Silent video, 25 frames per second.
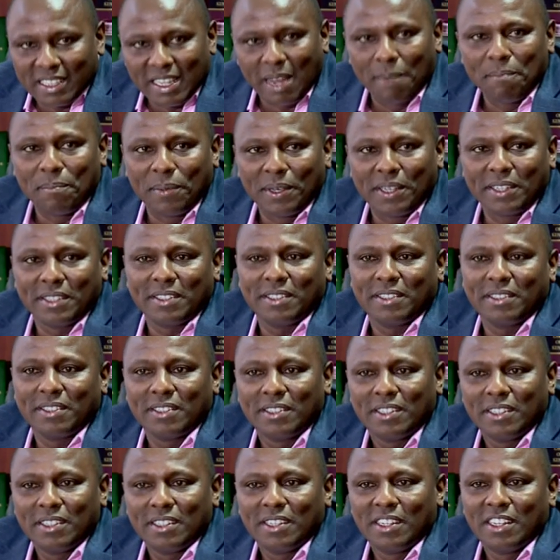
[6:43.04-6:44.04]
thumping
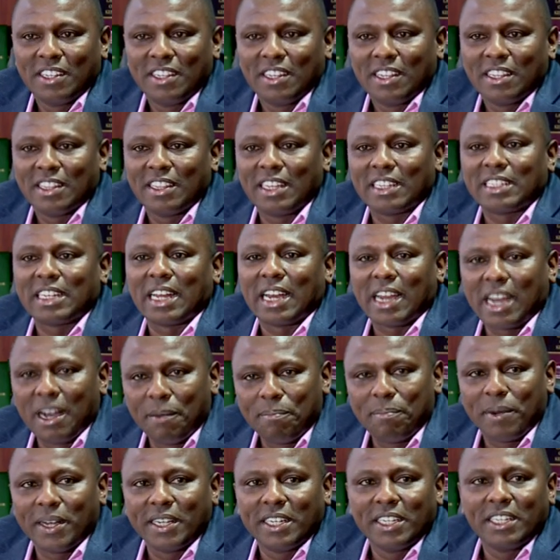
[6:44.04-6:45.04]
that
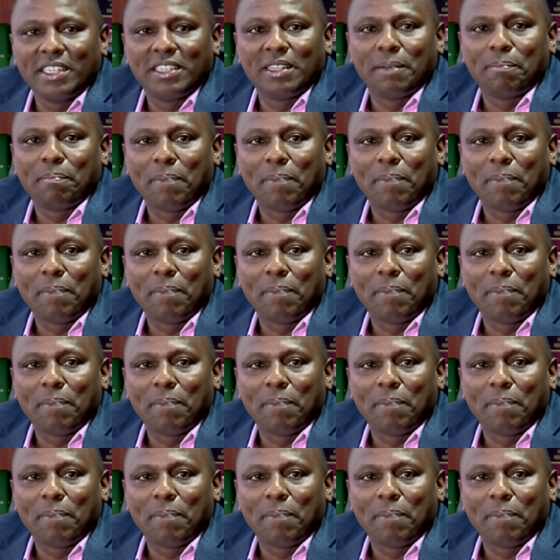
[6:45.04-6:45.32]
accompanied the